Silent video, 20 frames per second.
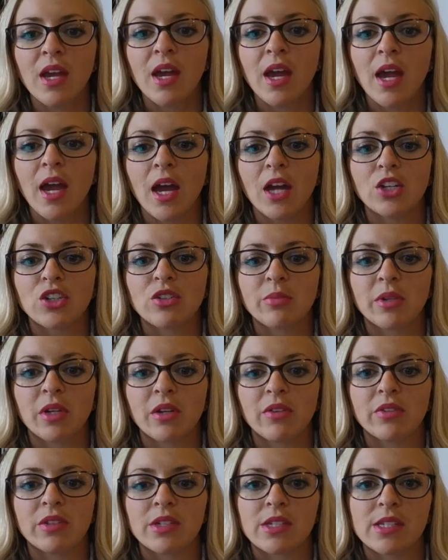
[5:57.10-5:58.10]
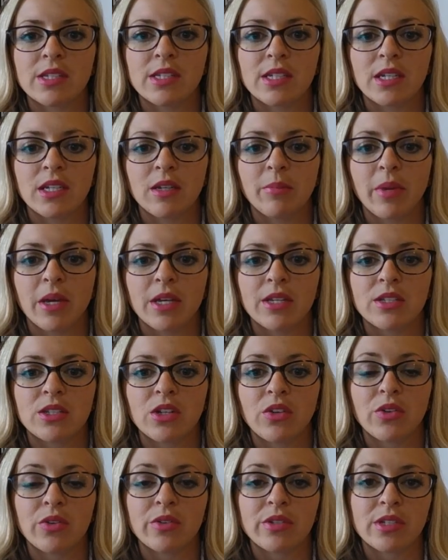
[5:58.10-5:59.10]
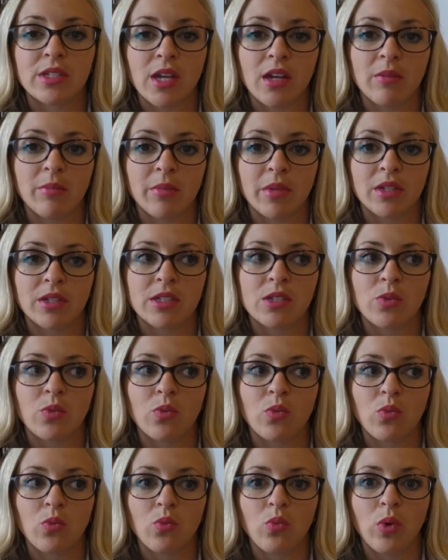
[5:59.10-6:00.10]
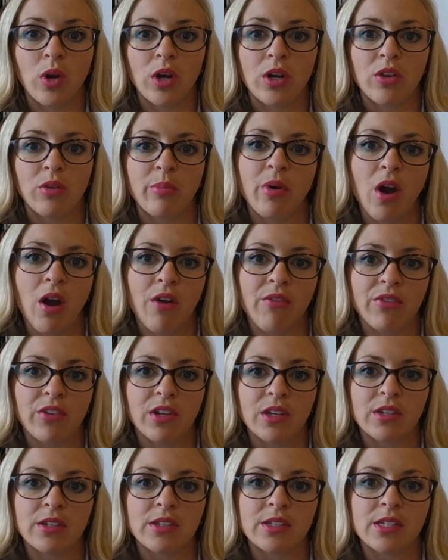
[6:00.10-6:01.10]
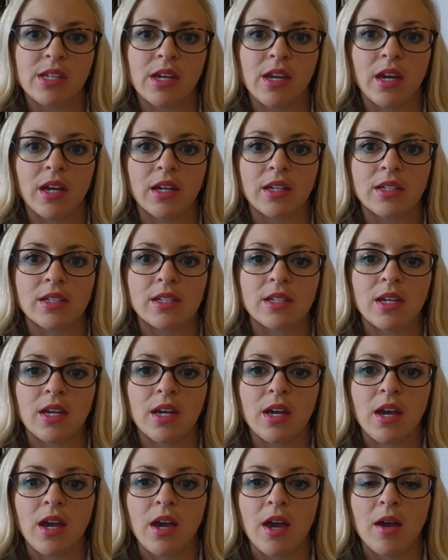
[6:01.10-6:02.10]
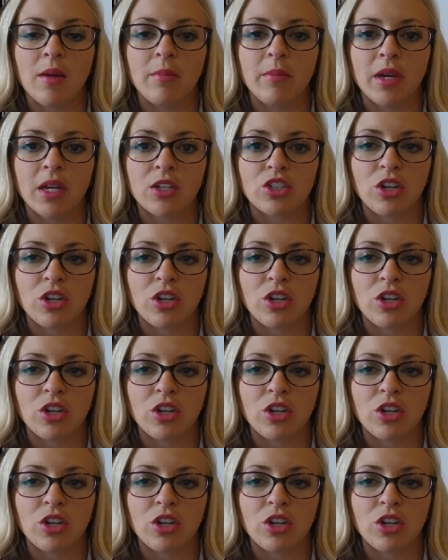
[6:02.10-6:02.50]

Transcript: And you'll be able to see, based on those segments, where the profit is, and make